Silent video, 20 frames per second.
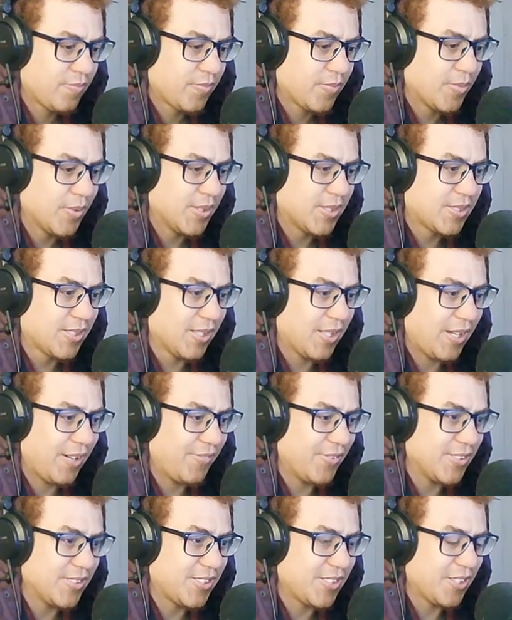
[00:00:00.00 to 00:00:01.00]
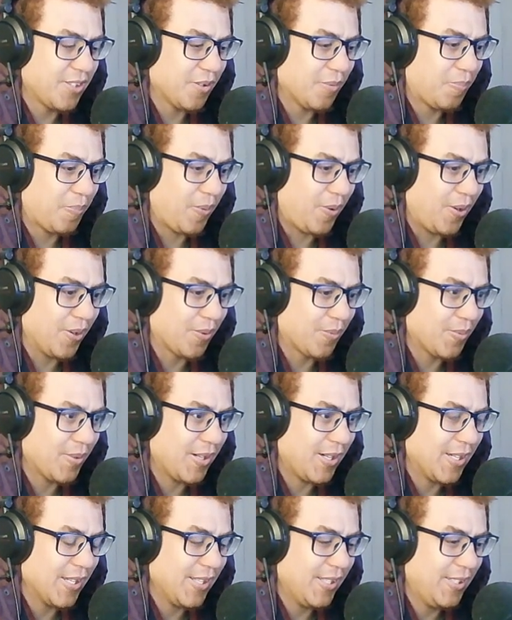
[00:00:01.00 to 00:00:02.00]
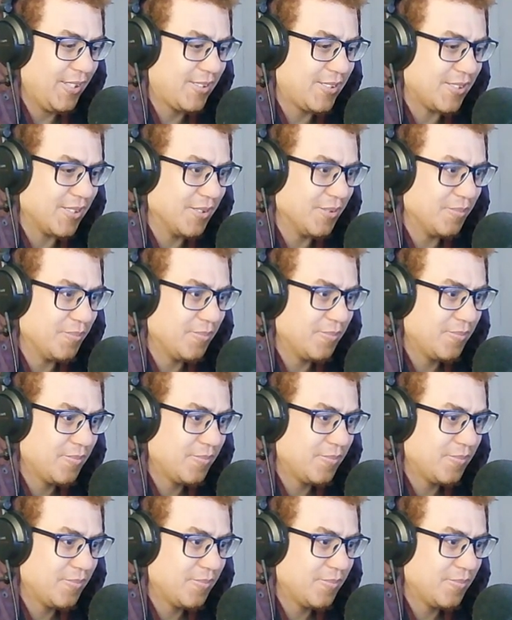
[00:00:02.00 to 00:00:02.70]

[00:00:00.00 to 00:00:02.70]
We still haven't seen the part where I eat him.